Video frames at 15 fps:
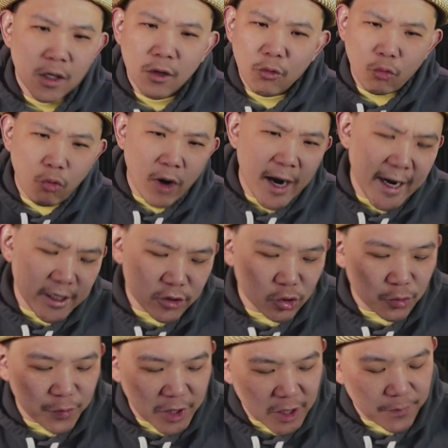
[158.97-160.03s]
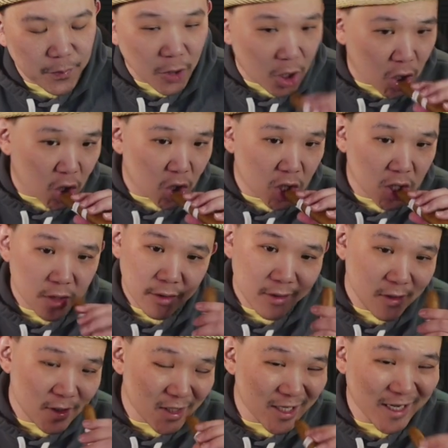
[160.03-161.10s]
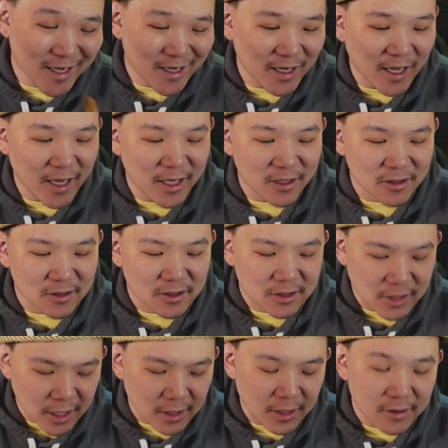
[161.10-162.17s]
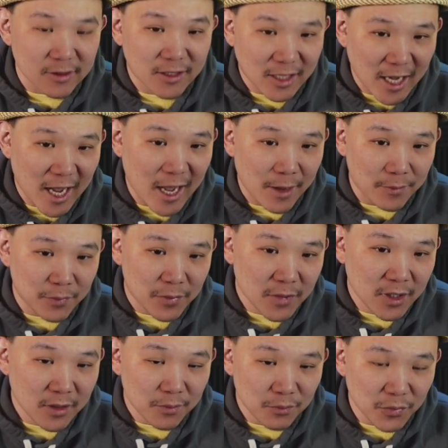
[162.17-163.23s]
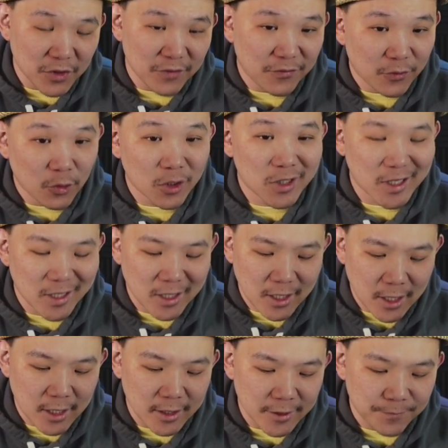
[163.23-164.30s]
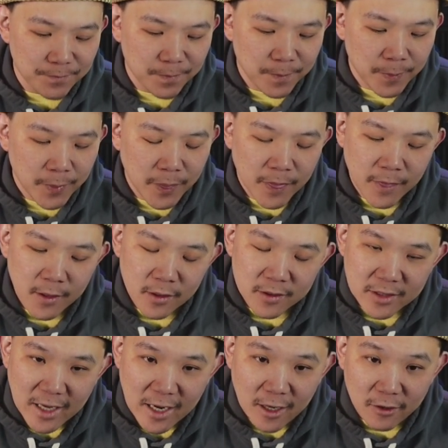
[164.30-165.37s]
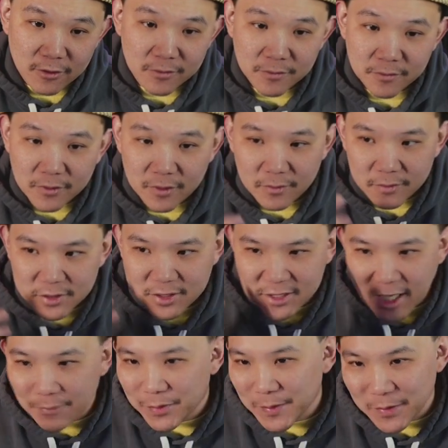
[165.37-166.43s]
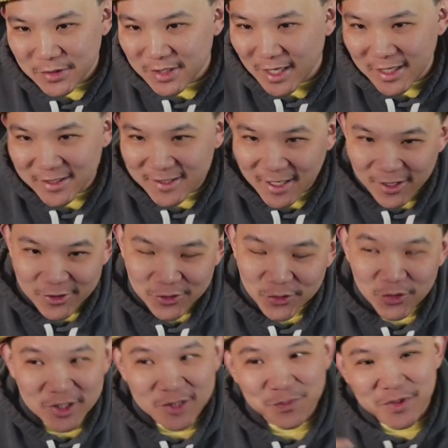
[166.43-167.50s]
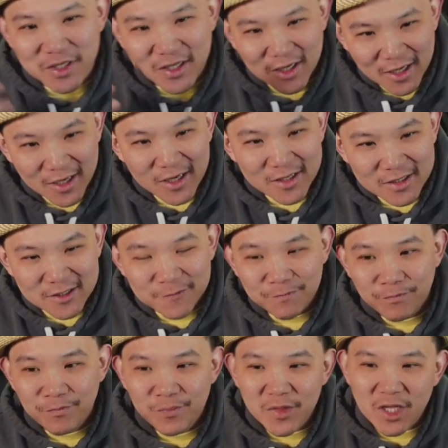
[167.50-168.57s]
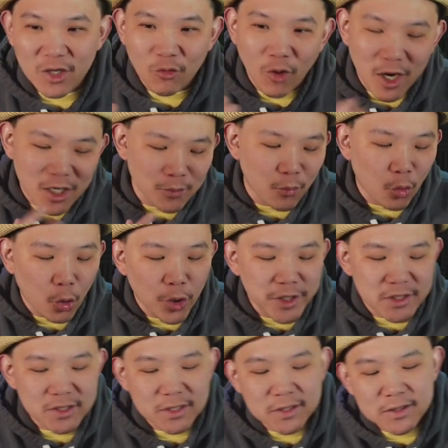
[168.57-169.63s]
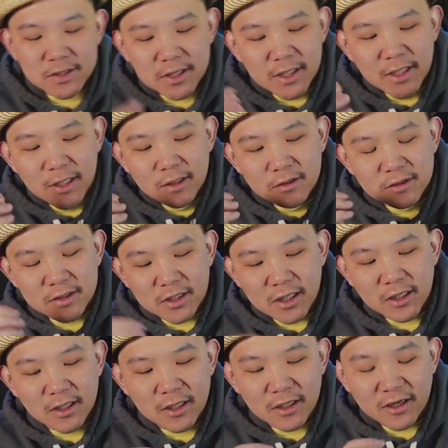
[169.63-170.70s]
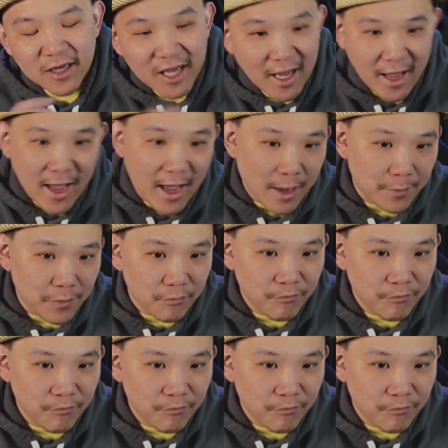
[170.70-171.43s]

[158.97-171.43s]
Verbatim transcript: Why do people lick and suck on the cap before they cut it? Now, some people's gotta tell you is because you want to moisten the cap